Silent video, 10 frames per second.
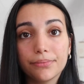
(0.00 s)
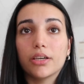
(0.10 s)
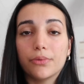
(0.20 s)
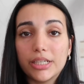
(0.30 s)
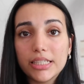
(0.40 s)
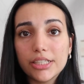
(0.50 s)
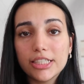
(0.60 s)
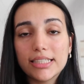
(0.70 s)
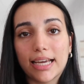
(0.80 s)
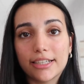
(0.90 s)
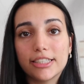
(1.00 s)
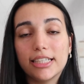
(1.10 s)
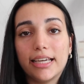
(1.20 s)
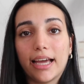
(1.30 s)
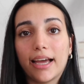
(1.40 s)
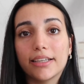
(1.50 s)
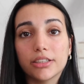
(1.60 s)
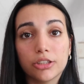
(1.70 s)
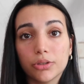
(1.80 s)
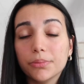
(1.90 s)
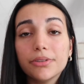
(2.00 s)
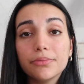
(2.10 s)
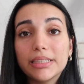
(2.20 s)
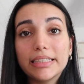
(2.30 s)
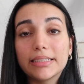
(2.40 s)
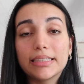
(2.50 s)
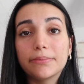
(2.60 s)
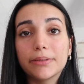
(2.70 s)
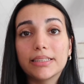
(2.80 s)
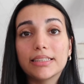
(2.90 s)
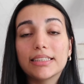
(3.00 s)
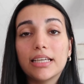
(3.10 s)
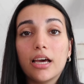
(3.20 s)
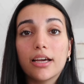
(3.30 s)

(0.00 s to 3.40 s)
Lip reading: Researchers actually had a group of participants